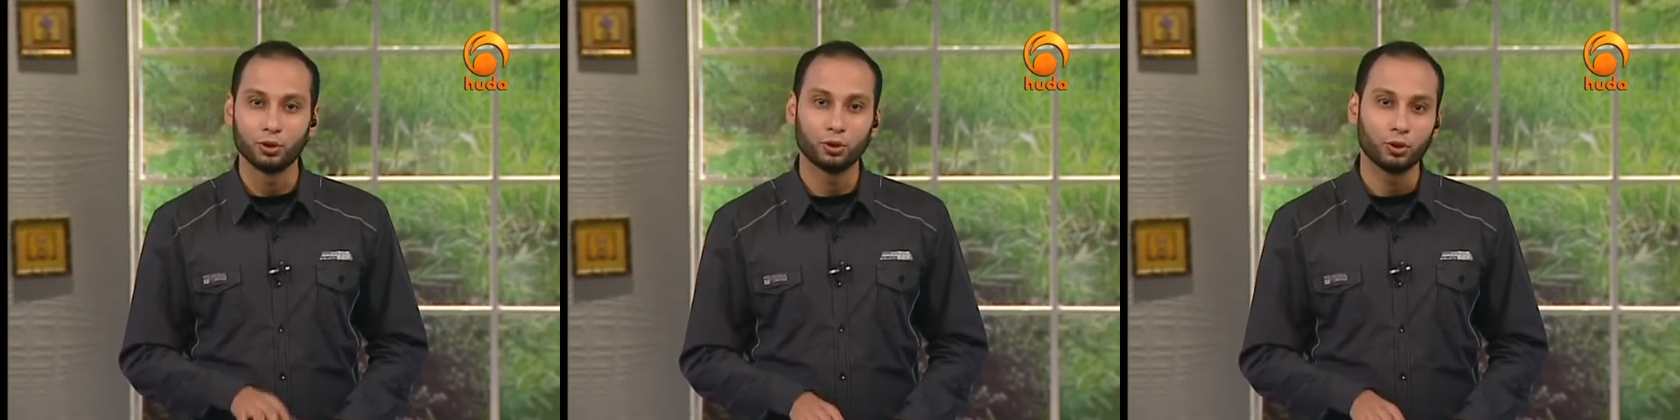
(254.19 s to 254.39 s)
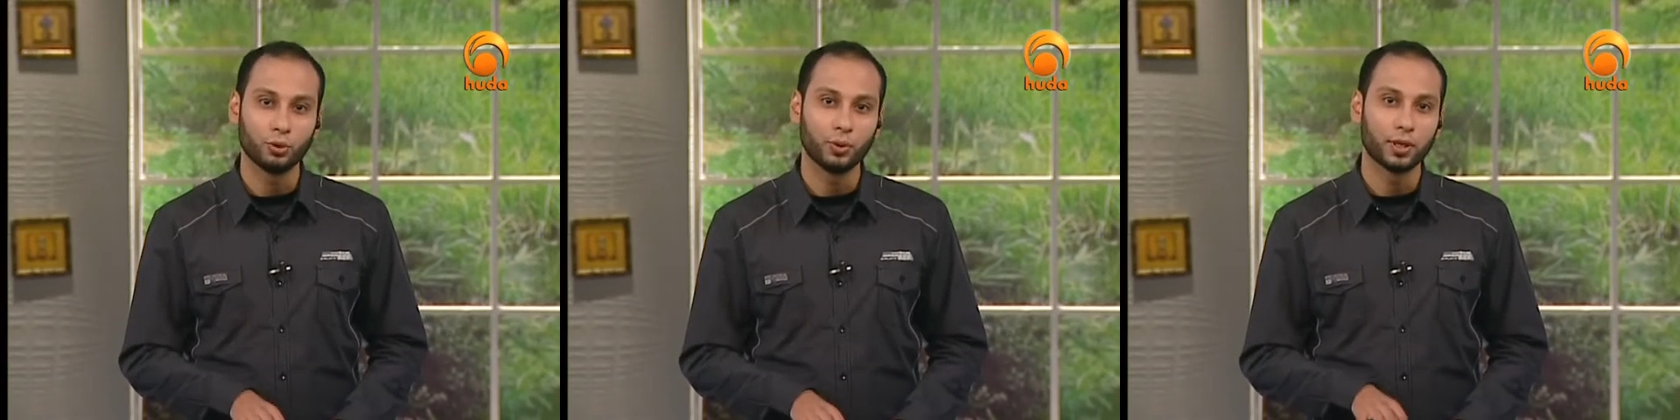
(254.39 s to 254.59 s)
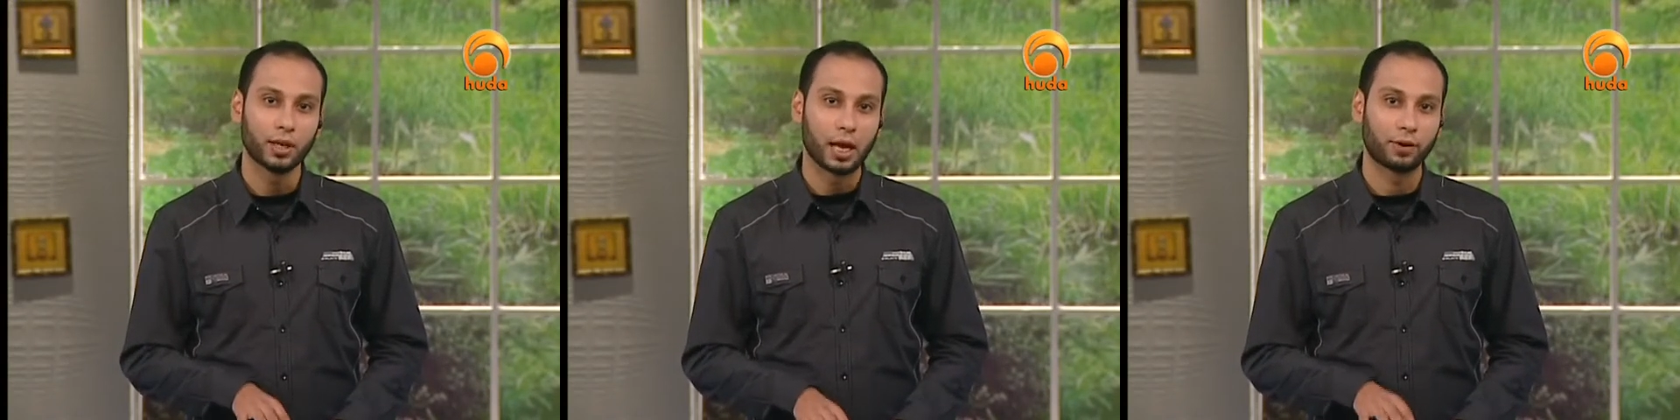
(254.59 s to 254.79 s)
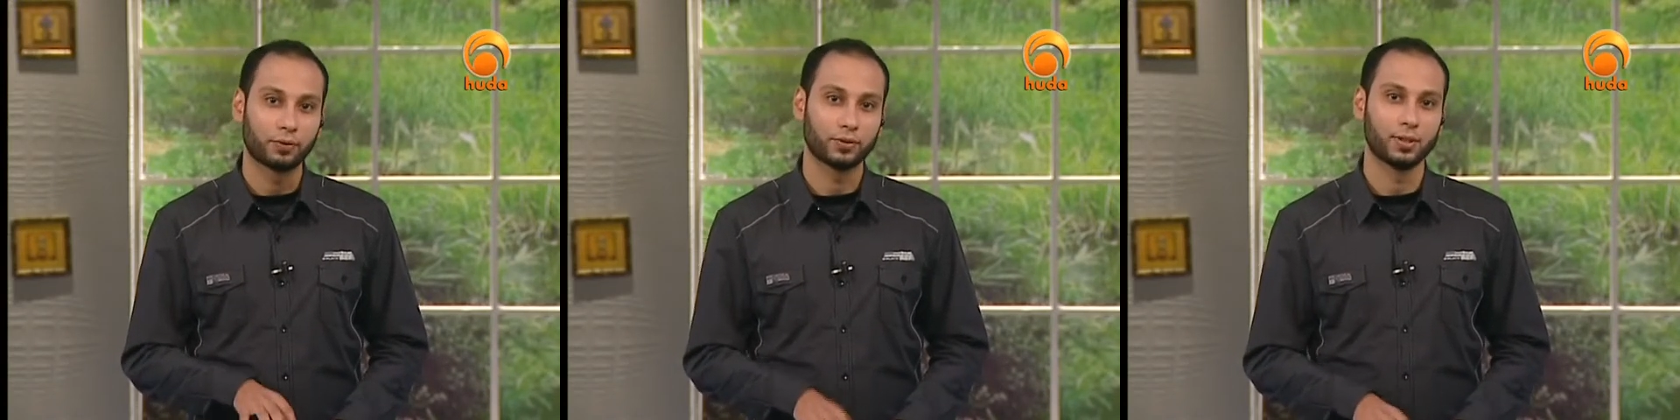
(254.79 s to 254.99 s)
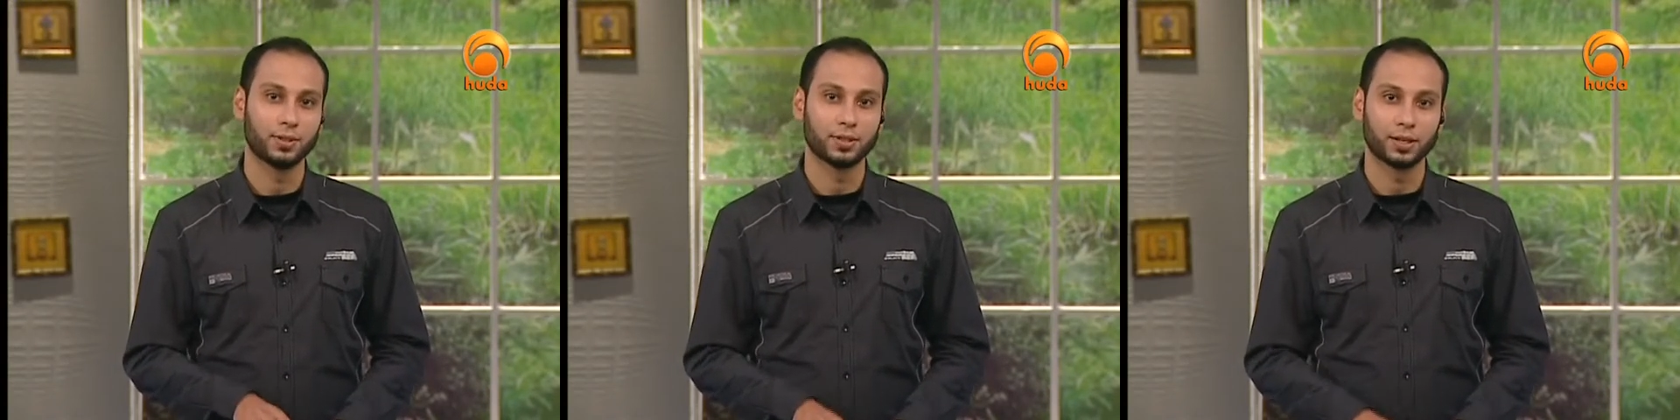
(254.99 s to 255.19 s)
you're doing it out of
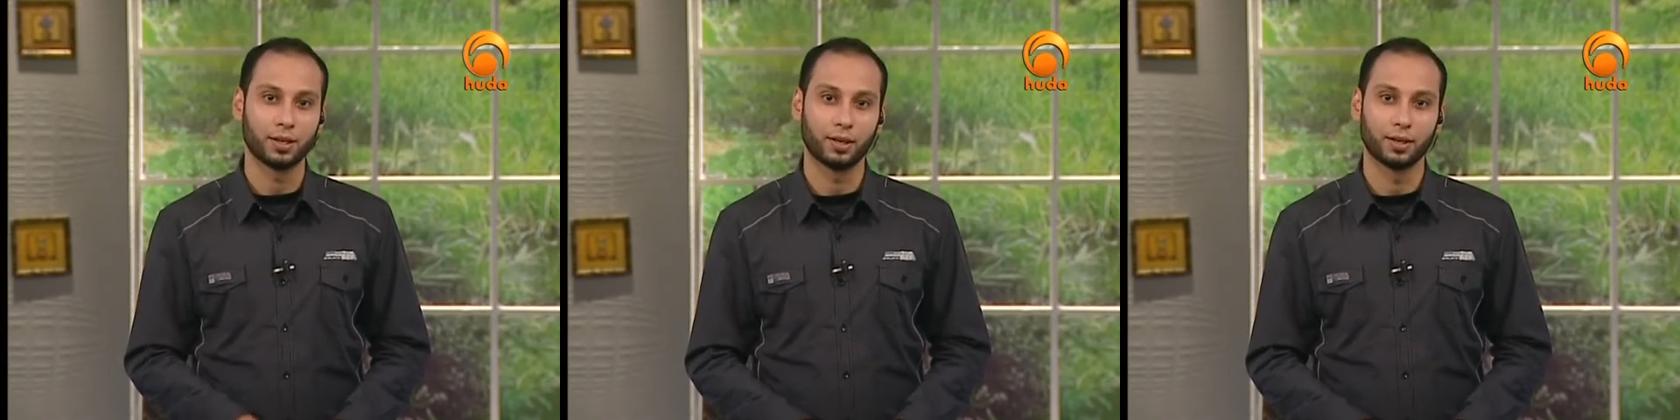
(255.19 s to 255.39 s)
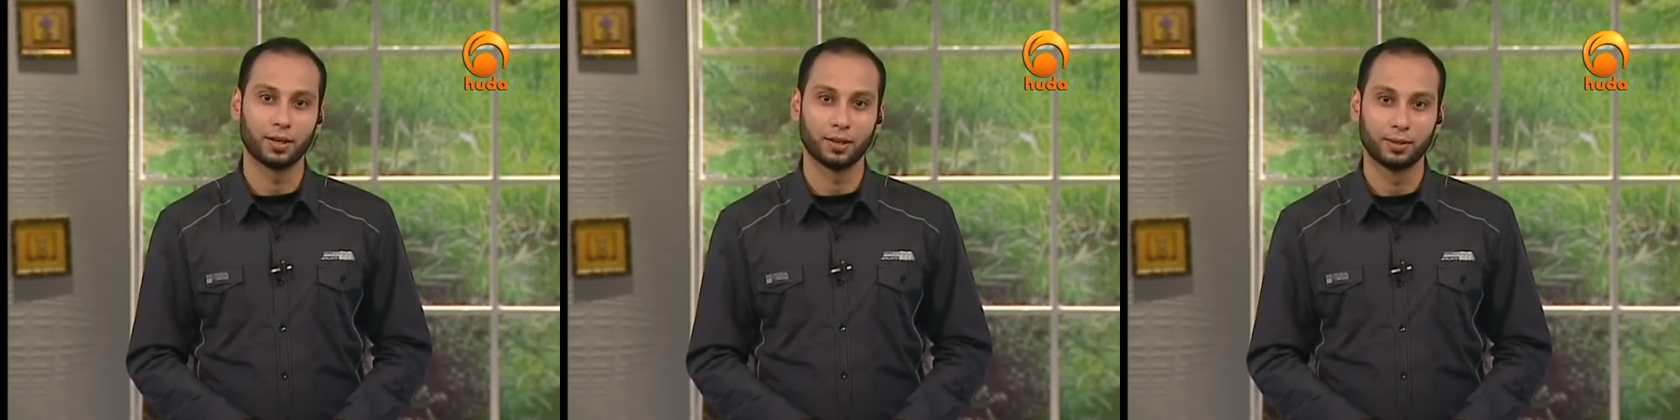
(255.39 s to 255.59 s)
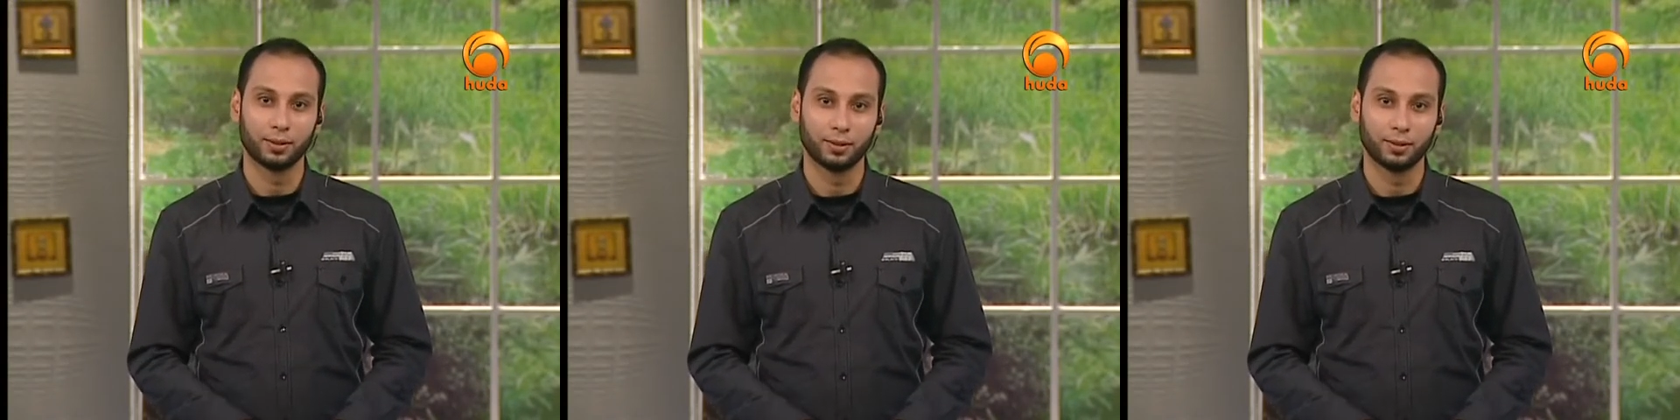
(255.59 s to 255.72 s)
sincerity.